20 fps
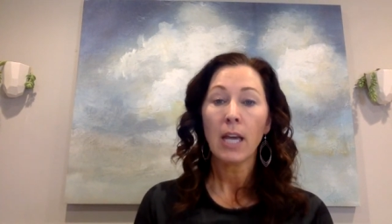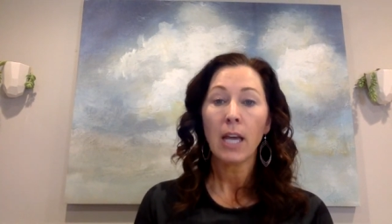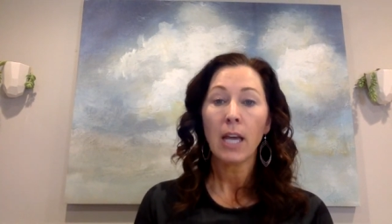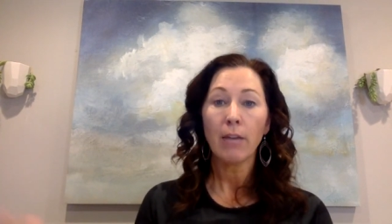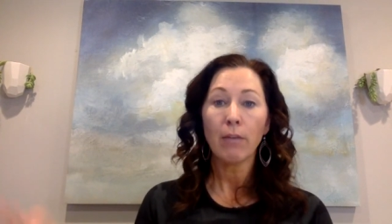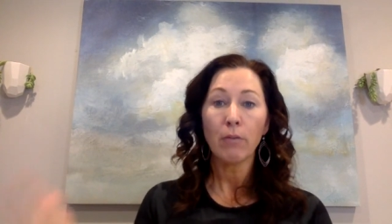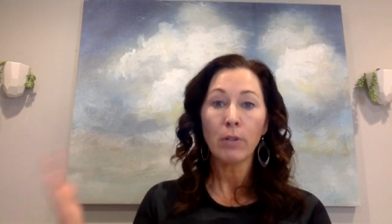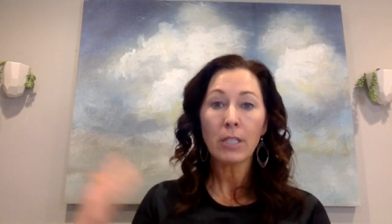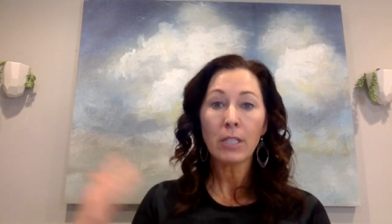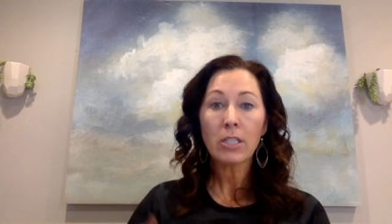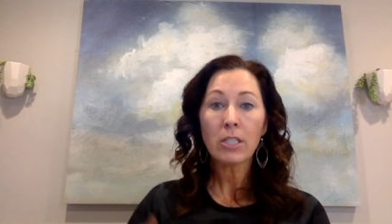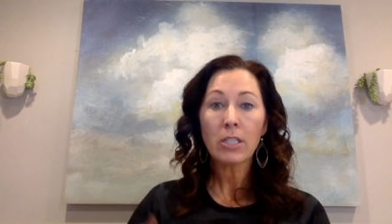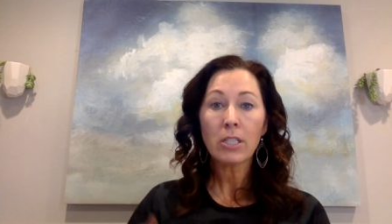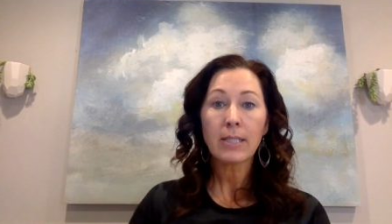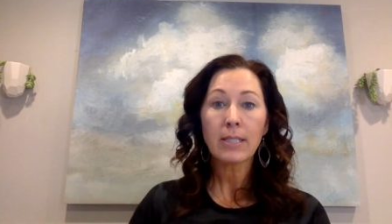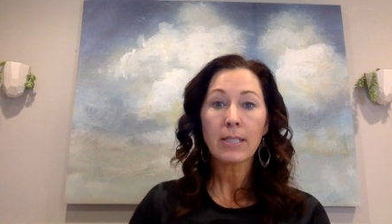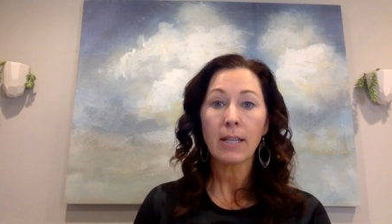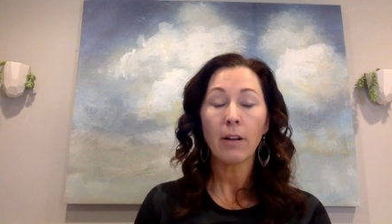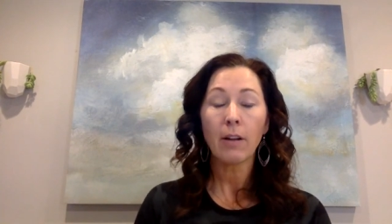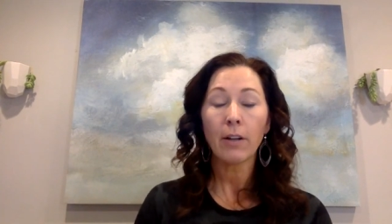If we just
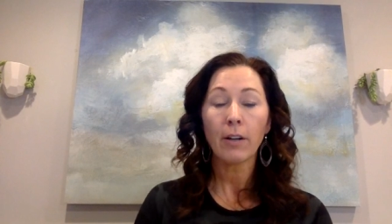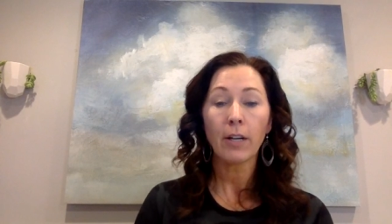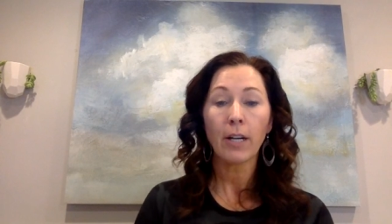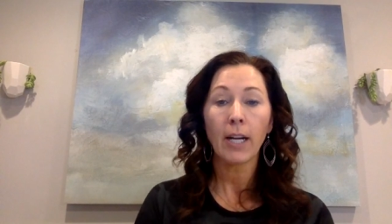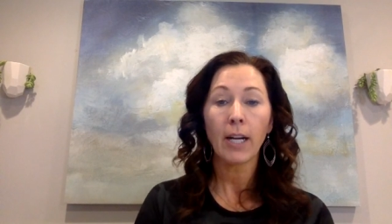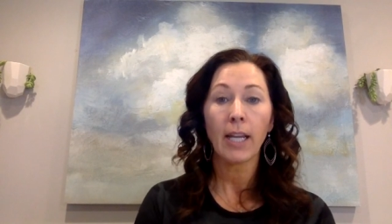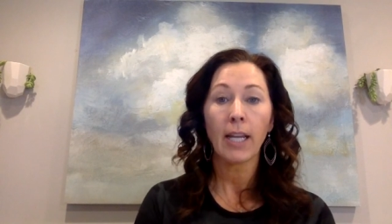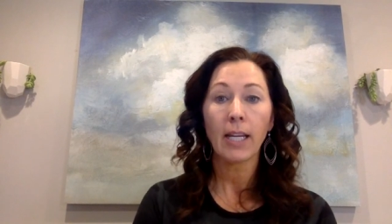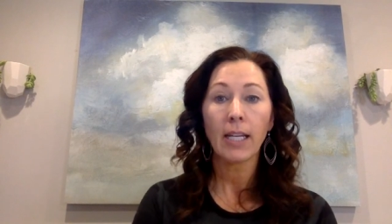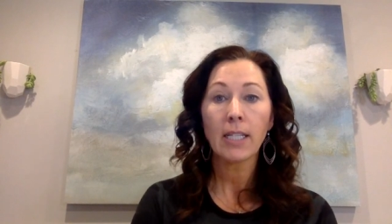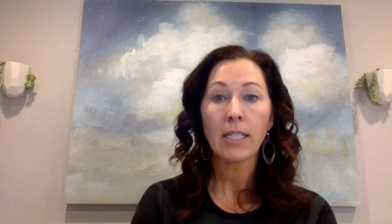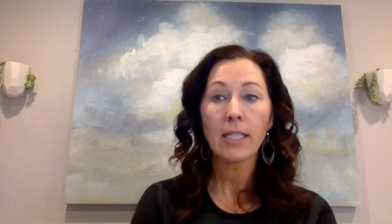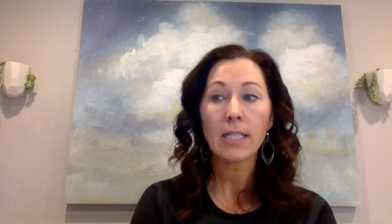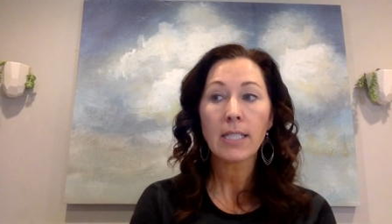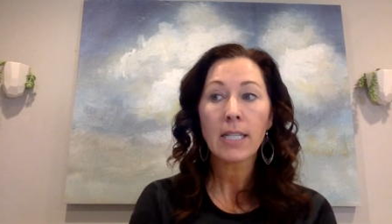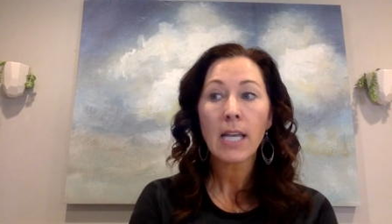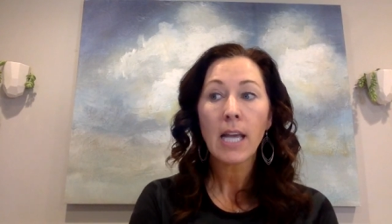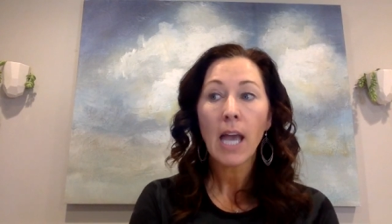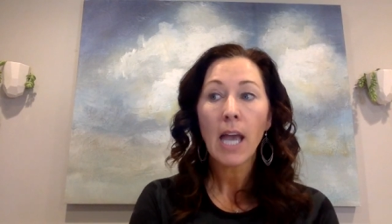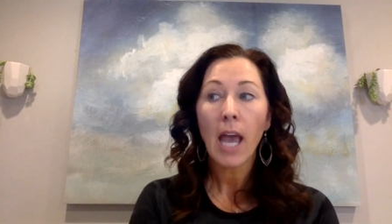sit on our
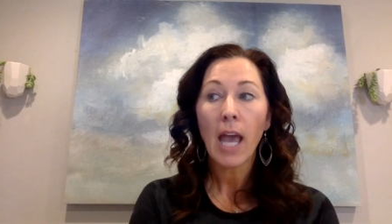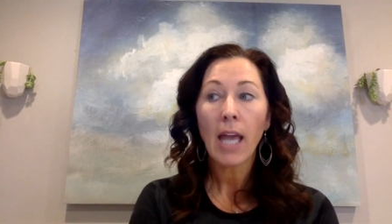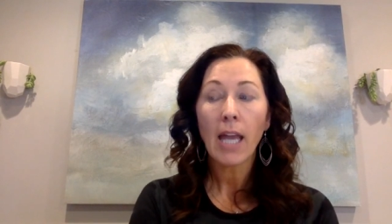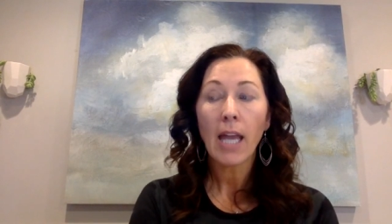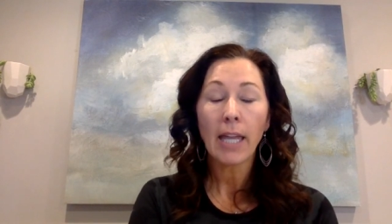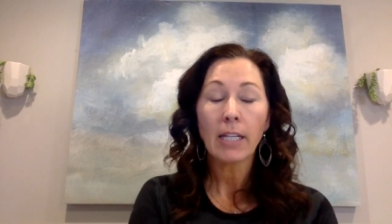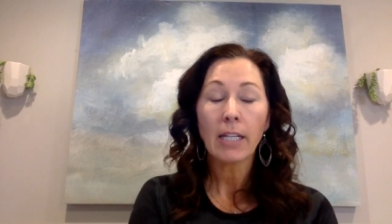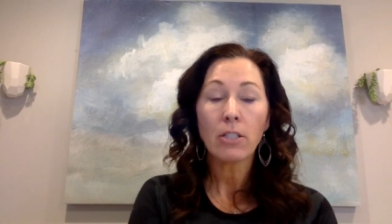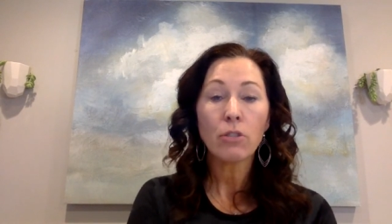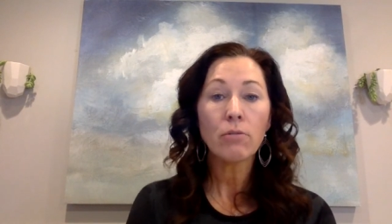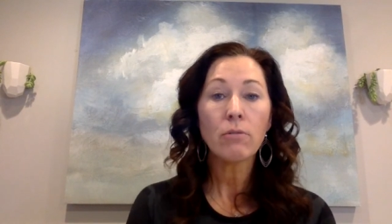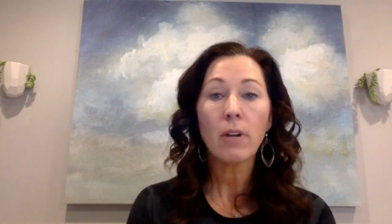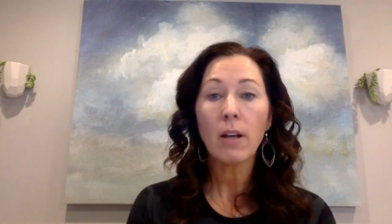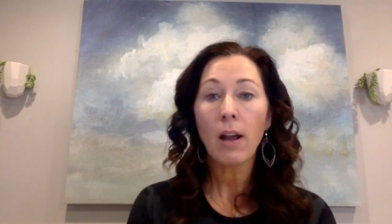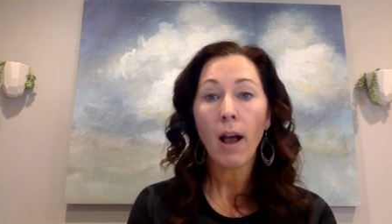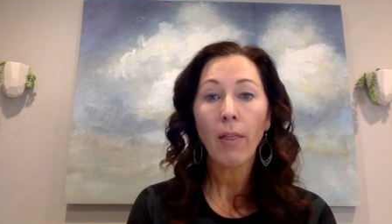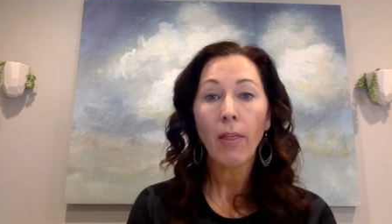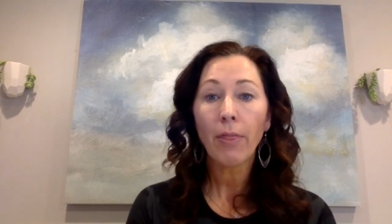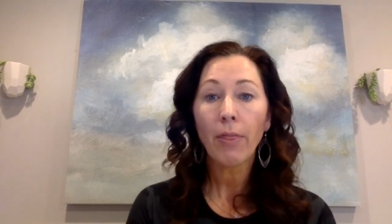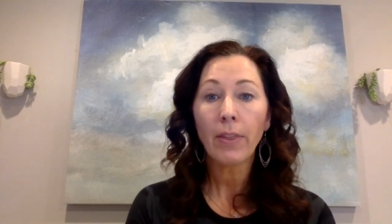hands and like do
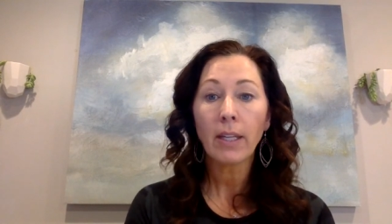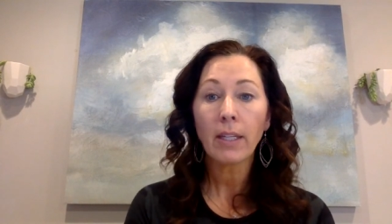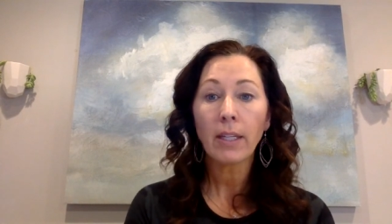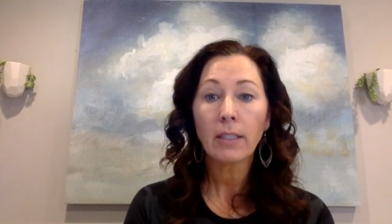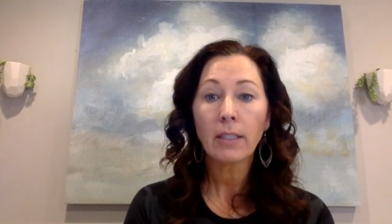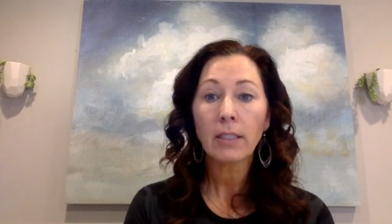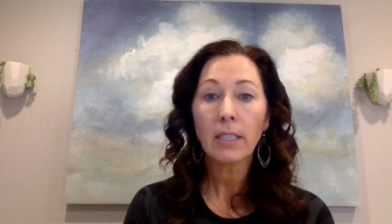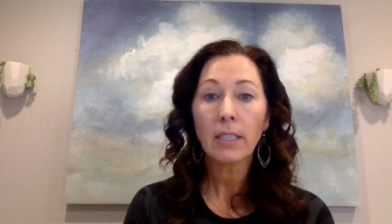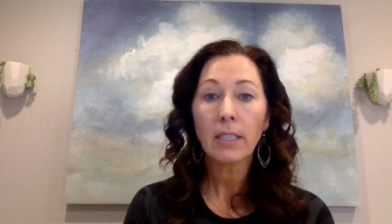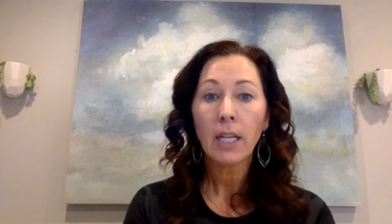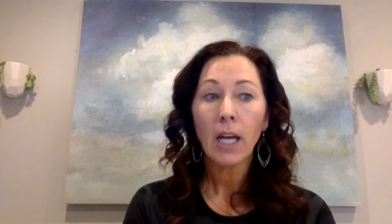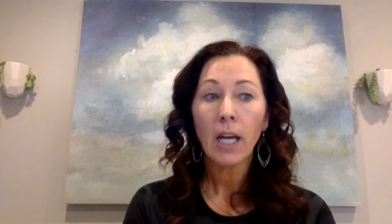nothing,